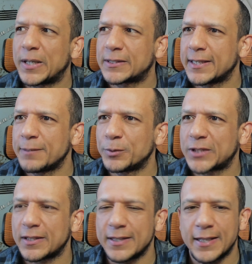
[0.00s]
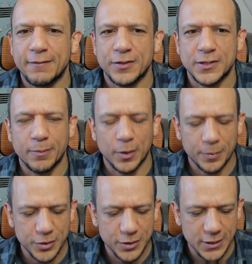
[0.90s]
the opportunity to mint blocks
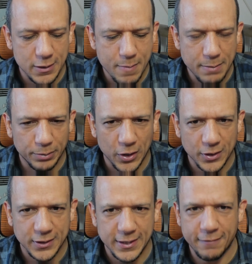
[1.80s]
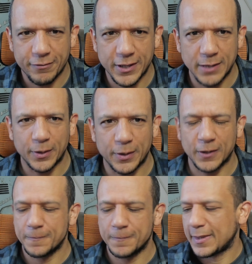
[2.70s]
every epoch. So we'll
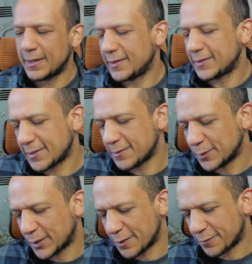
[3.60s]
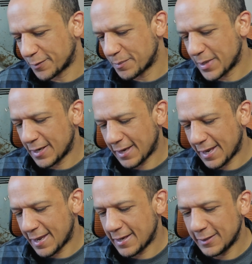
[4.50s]
go from being a
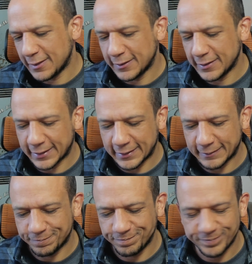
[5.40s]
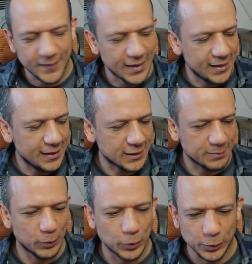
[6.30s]
small pool that
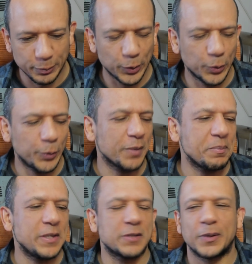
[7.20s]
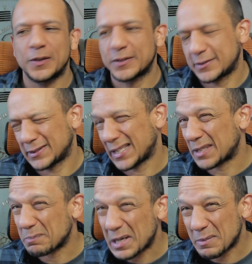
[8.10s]
mints blocks. At the moment, with the amount of
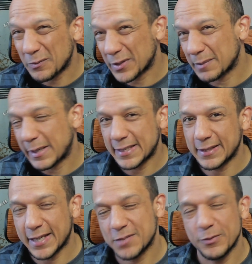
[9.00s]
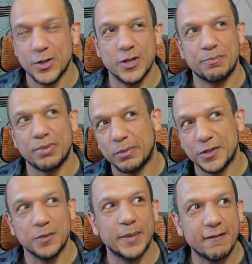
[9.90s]
delegation we've got, it probably should be every month,
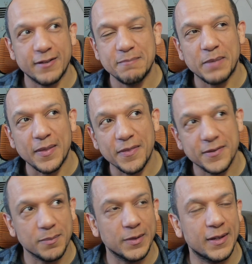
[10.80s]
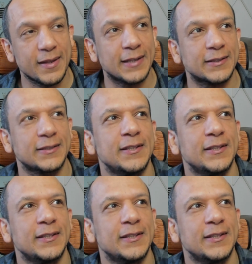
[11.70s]
something like that. And